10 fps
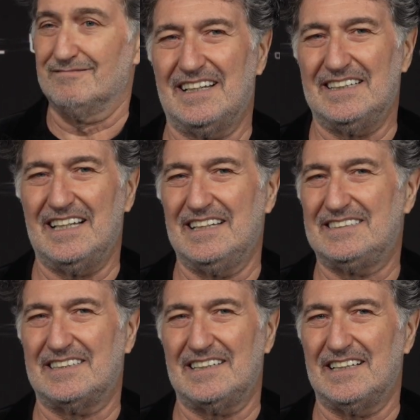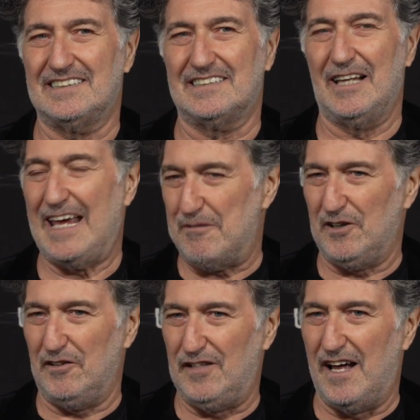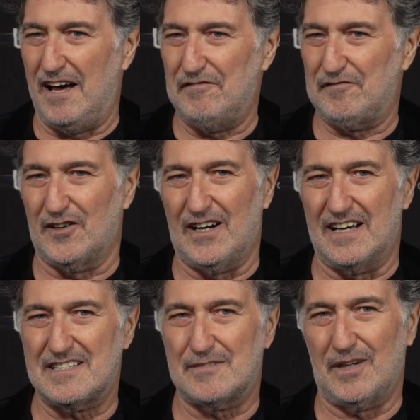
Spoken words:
It's a labor of love for us.